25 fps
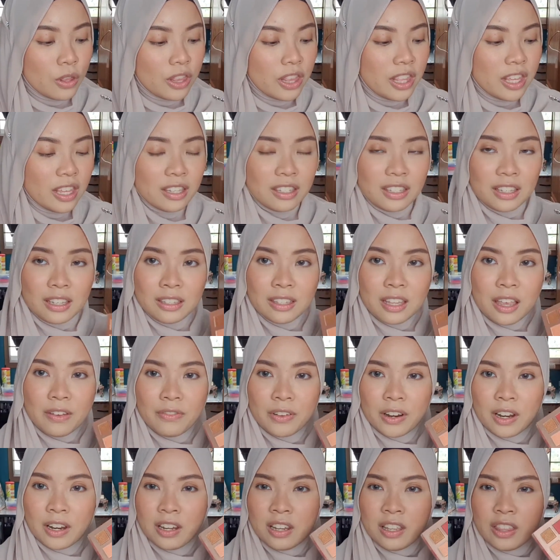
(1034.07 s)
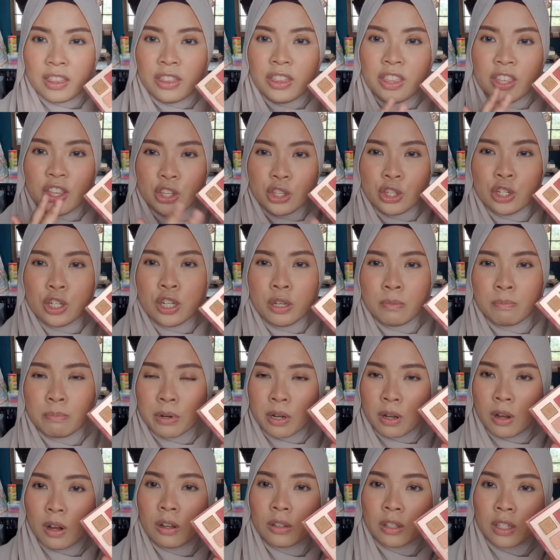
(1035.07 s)
this is definitely the cheaper
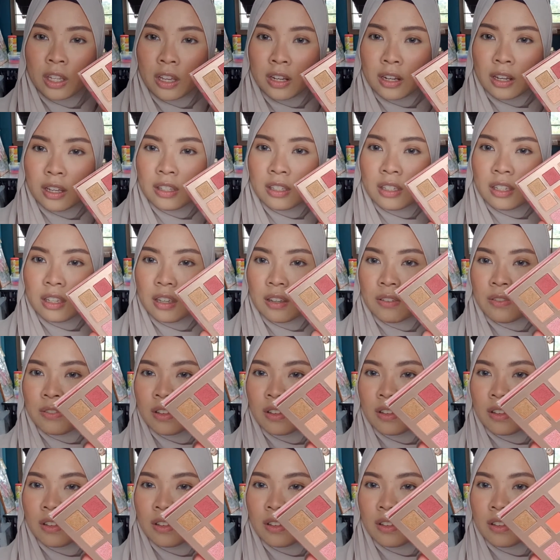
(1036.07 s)
alternative.